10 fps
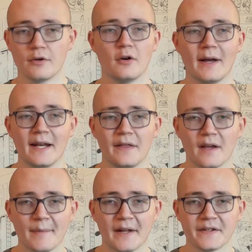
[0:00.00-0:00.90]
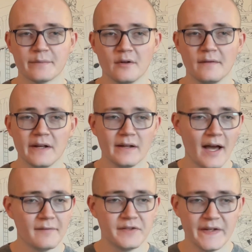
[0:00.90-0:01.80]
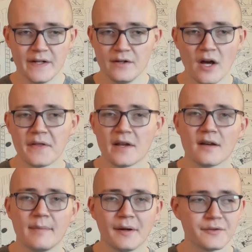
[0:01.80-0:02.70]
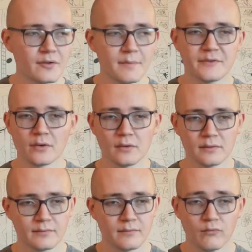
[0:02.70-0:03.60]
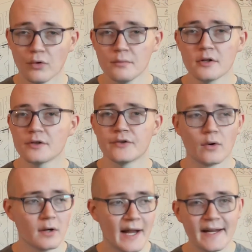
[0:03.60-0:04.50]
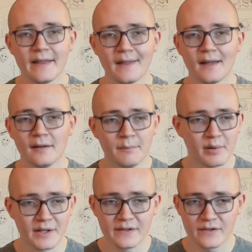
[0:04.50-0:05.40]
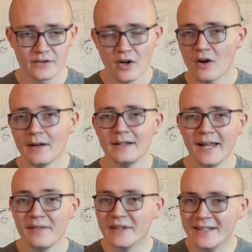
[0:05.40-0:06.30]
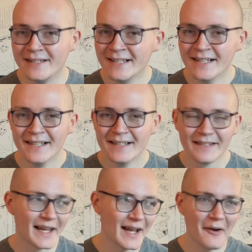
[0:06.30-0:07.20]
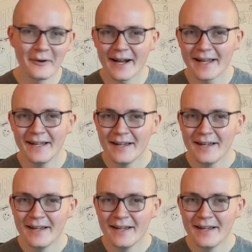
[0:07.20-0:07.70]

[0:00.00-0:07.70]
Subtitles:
know anything about this movie, have seen nothing about scripts or rumors or anything, but it's Saw 11. Like, how would I?